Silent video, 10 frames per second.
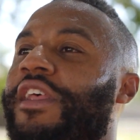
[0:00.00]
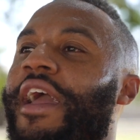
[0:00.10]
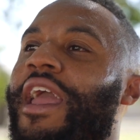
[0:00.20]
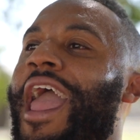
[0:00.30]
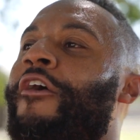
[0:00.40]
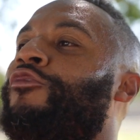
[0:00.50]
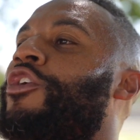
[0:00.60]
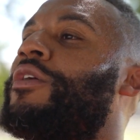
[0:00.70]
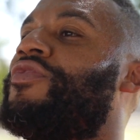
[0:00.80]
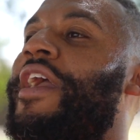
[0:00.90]
like
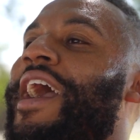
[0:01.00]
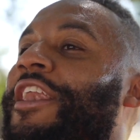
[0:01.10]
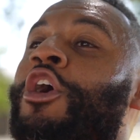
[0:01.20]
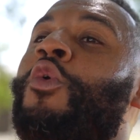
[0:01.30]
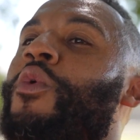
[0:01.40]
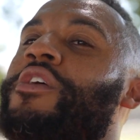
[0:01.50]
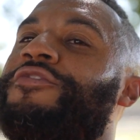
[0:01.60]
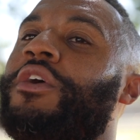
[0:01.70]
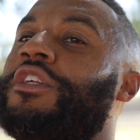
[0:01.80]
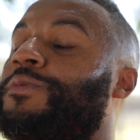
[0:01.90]
everything I don't want to
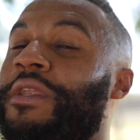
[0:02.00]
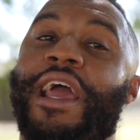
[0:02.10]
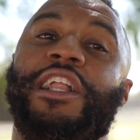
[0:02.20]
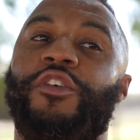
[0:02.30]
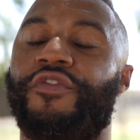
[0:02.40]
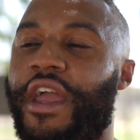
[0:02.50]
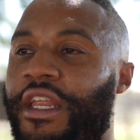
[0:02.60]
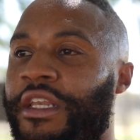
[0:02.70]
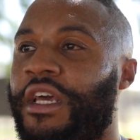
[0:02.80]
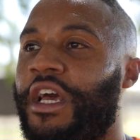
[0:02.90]
feel has been
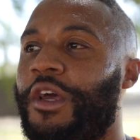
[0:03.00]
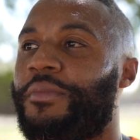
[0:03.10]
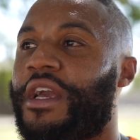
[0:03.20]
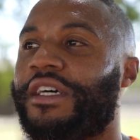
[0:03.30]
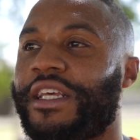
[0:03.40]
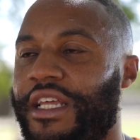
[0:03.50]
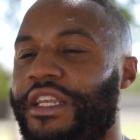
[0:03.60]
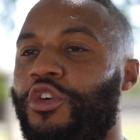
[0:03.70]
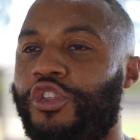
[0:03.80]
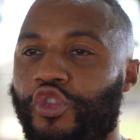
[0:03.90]
elevated because I
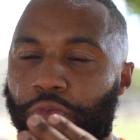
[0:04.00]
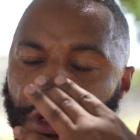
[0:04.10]
didn't consume